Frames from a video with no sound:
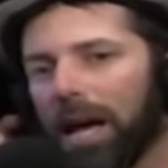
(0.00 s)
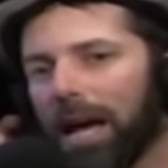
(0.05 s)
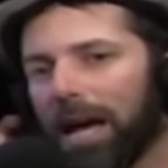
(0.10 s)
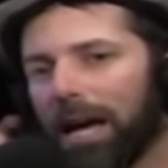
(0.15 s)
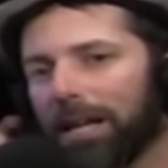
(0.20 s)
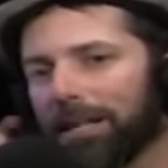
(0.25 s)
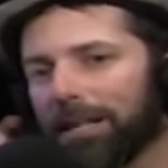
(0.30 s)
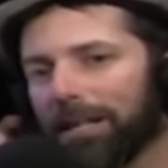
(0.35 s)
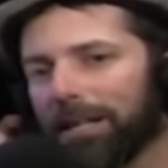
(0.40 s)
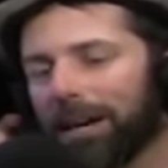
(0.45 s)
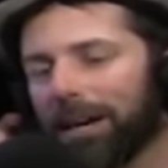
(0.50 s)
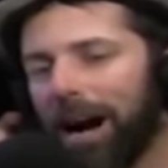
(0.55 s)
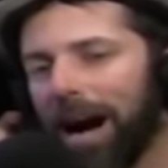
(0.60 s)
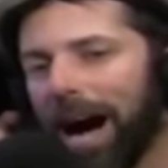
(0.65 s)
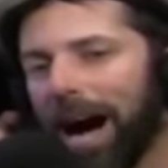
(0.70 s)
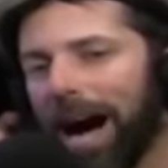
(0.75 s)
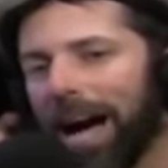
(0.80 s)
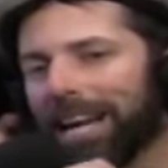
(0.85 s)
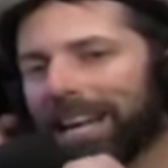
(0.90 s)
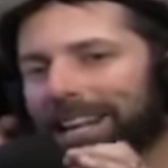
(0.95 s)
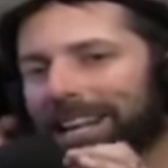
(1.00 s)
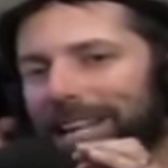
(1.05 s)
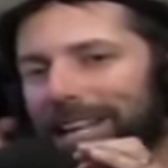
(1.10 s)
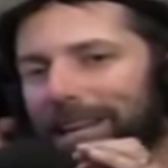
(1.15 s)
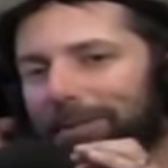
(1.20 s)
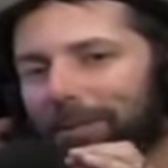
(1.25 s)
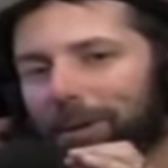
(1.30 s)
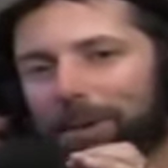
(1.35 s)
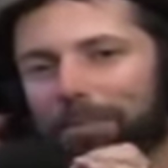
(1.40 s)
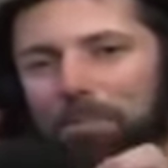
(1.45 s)
And I didn't
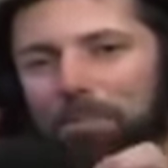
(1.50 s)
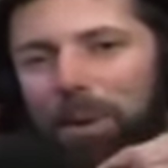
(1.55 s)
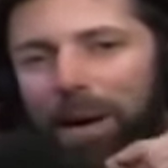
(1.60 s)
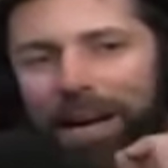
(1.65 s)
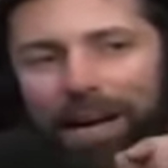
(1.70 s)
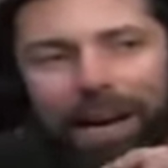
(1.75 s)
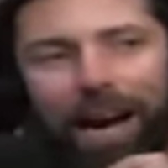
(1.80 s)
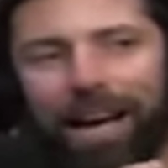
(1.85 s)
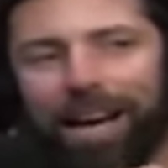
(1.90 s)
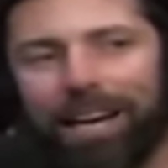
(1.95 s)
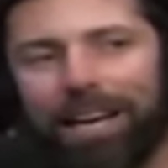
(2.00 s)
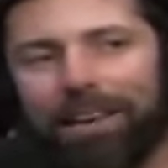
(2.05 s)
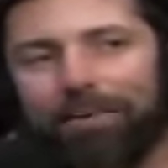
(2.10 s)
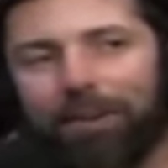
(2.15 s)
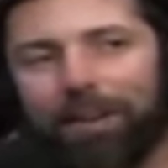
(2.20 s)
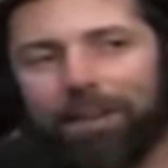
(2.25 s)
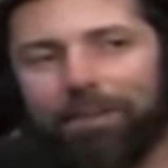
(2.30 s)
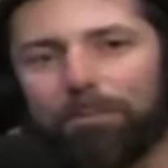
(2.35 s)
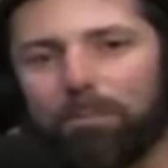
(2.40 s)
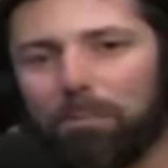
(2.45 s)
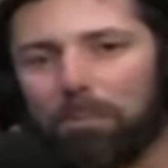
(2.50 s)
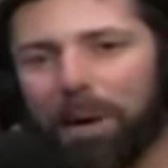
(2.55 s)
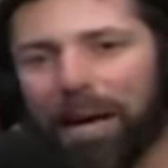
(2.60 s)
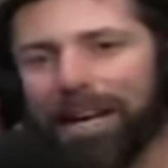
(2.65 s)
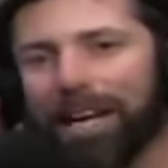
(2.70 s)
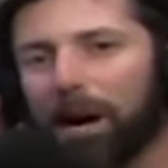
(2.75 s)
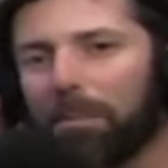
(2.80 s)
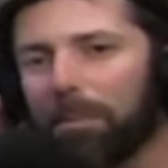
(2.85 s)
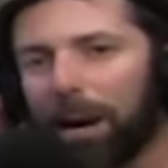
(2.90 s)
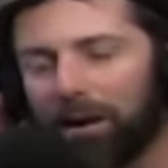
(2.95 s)
even
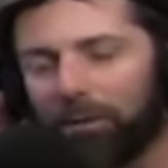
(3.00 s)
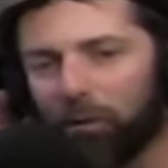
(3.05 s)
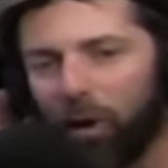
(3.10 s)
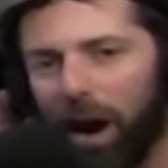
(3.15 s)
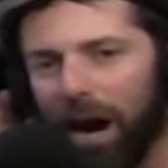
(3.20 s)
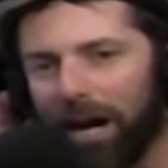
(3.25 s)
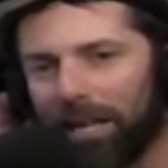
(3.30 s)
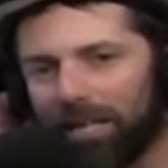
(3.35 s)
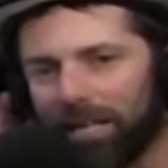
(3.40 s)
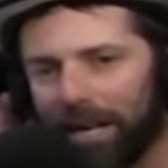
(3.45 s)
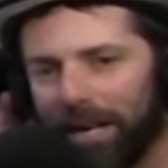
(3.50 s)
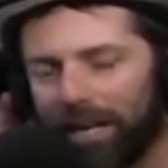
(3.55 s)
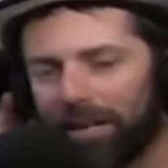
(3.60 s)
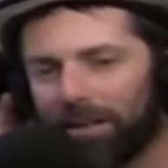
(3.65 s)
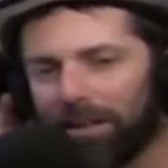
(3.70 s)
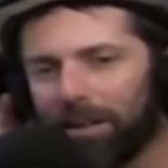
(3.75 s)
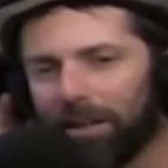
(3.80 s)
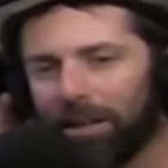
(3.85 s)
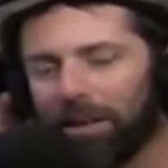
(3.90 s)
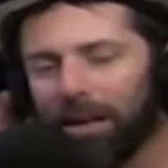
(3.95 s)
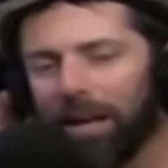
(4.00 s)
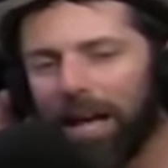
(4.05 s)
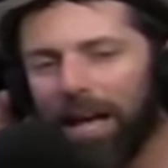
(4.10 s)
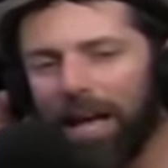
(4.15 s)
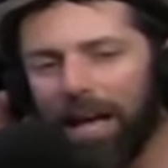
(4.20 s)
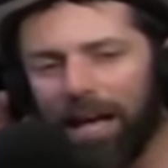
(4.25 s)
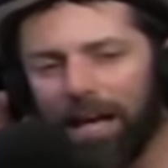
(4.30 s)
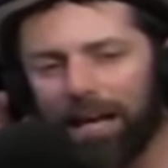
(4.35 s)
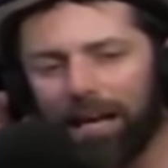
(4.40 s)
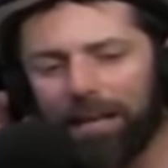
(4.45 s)
pick up my rod yet.
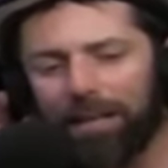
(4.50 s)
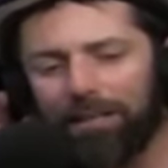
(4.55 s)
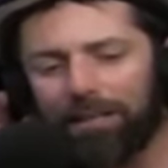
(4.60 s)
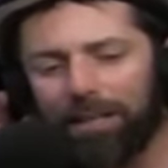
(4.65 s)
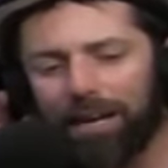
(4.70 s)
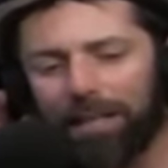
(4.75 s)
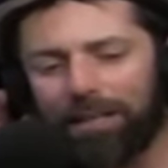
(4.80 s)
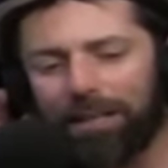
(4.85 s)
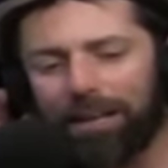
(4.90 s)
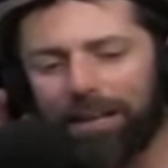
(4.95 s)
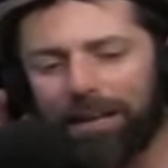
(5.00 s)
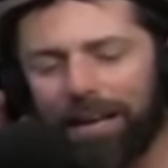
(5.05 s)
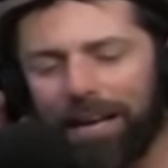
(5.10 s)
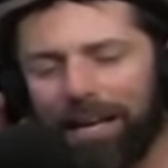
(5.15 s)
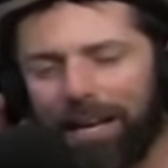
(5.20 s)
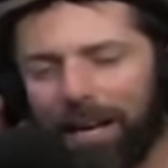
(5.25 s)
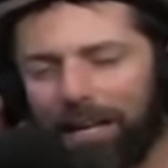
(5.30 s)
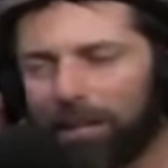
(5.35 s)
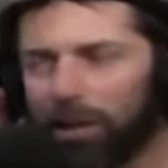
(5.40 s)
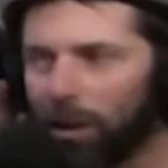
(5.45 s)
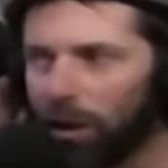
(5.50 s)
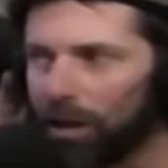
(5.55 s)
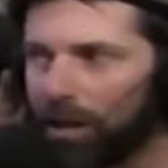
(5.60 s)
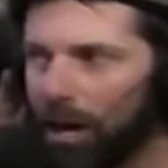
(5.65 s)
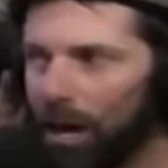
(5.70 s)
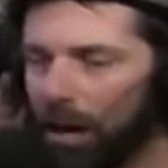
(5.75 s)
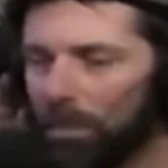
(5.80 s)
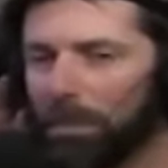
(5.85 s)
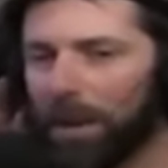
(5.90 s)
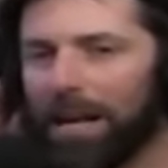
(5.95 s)
And I'd look
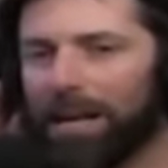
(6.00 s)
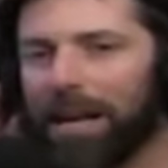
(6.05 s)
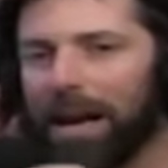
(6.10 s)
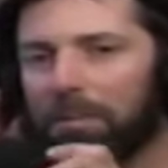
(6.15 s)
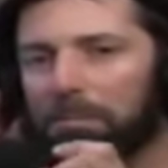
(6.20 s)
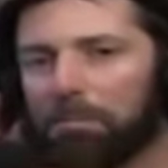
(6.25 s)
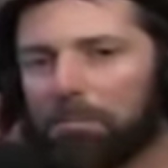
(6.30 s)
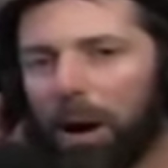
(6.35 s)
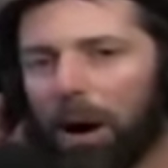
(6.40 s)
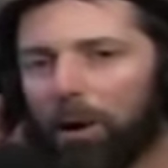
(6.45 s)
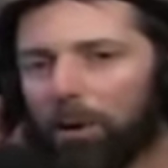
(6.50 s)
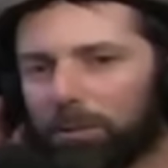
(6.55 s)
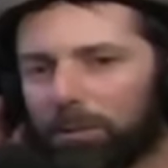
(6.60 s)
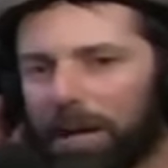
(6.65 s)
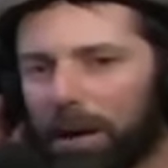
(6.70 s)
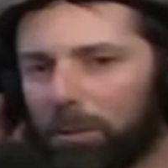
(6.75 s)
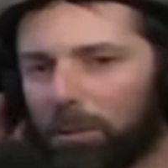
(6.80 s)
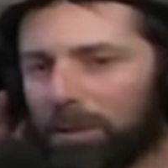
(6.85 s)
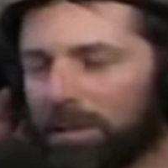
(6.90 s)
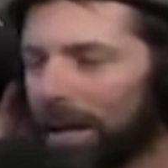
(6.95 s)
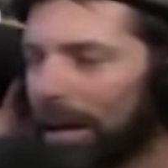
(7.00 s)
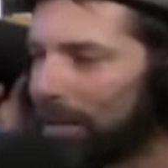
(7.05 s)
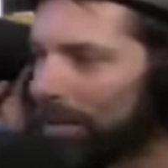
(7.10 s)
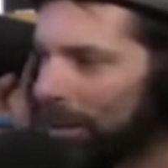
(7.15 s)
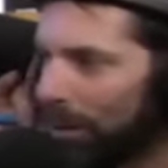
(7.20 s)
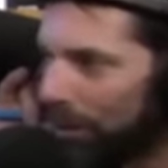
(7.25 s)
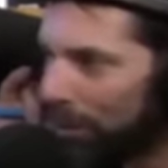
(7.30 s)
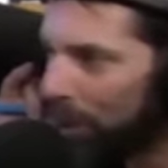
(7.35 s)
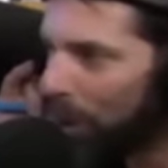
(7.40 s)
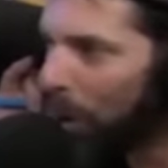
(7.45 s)
up, and that boat that was out
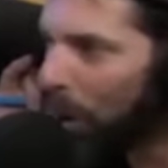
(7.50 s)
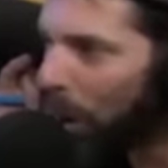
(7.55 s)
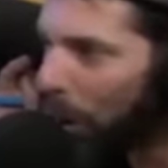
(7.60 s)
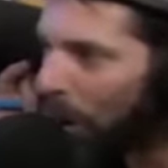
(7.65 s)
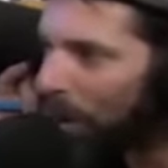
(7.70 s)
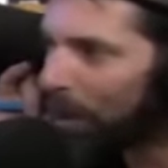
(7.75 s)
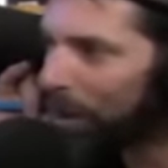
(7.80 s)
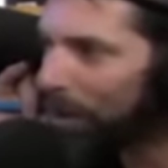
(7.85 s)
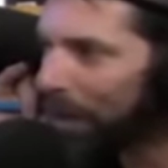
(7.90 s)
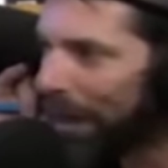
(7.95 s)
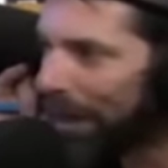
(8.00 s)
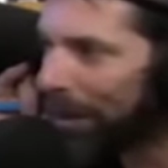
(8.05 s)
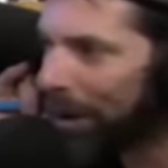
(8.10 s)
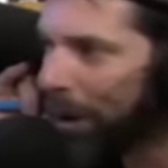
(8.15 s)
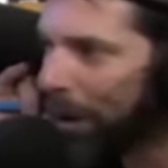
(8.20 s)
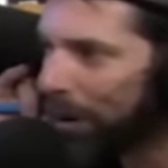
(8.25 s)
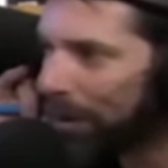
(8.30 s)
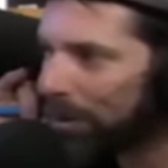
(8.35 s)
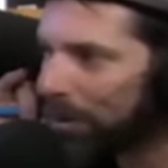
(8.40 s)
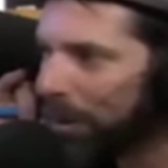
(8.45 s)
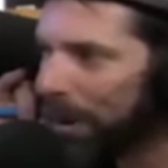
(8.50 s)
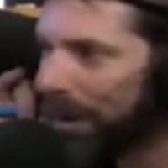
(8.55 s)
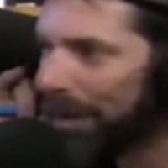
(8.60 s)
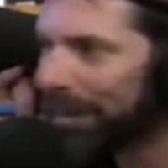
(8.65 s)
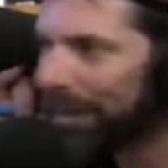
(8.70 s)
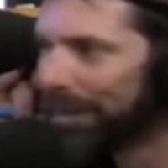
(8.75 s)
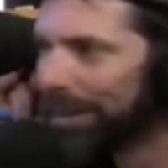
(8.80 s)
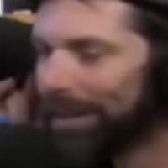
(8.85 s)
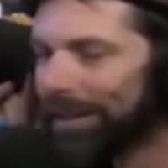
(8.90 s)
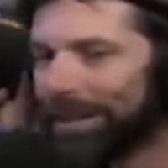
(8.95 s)
there in the corner of that
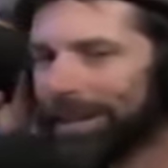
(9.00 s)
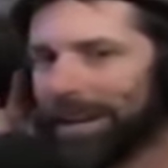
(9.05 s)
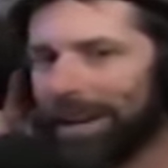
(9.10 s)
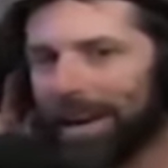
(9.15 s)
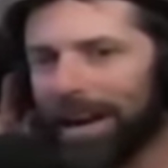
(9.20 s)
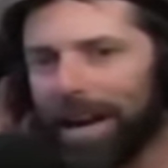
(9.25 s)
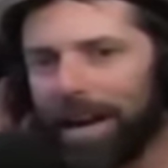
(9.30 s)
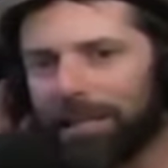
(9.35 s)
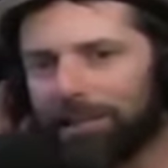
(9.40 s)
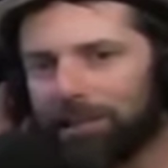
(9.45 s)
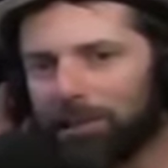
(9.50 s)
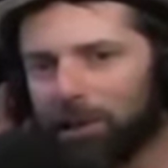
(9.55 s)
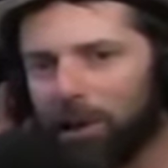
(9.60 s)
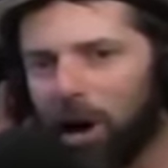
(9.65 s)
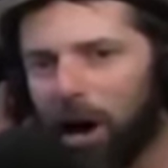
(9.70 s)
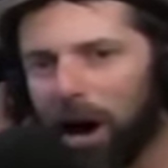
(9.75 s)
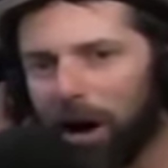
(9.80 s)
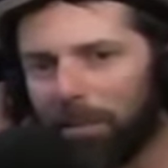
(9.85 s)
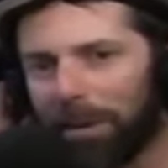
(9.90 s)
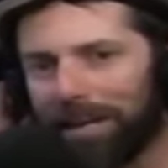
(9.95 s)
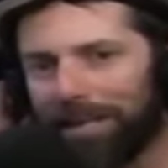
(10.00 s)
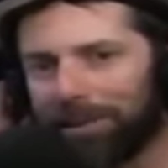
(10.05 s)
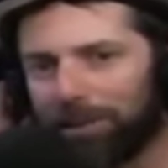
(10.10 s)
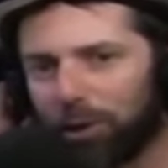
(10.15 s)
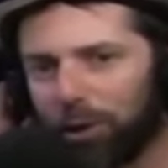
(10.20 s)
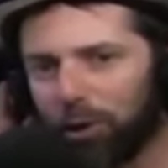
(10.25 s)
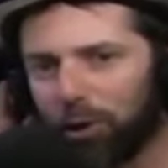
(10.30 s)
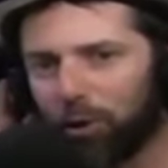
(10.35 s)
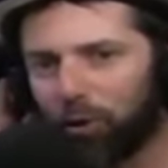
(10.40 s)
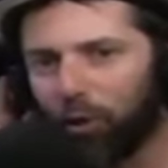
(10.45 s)
causeway is coming
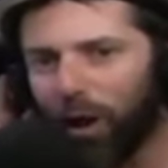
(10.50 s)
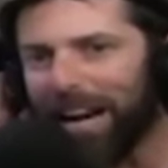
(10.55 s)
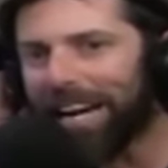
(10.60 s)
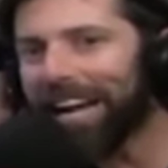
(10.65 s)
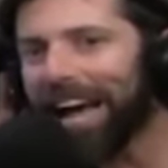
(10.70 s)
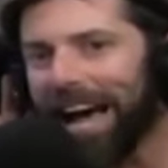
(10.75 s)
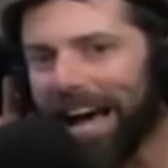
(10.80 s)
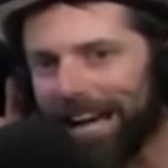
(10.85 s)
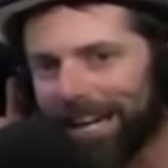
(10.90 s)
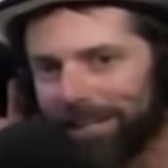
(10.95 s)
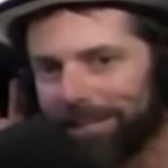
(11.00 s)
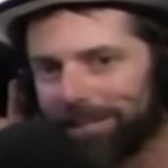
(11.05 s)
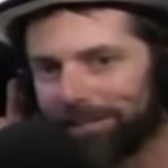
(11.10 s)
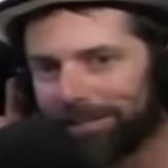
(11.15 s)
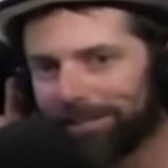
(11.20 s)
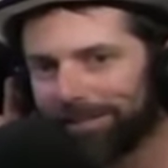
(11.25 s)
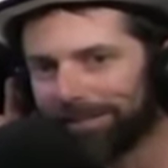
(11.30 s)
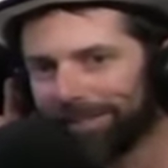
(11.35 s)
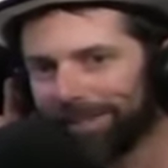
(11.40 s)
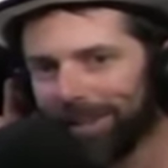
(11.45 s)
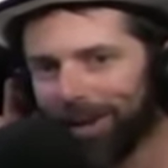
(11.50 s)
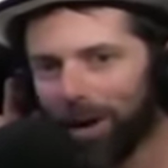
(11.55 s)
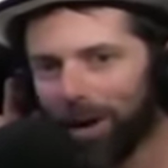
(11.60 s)
straight at us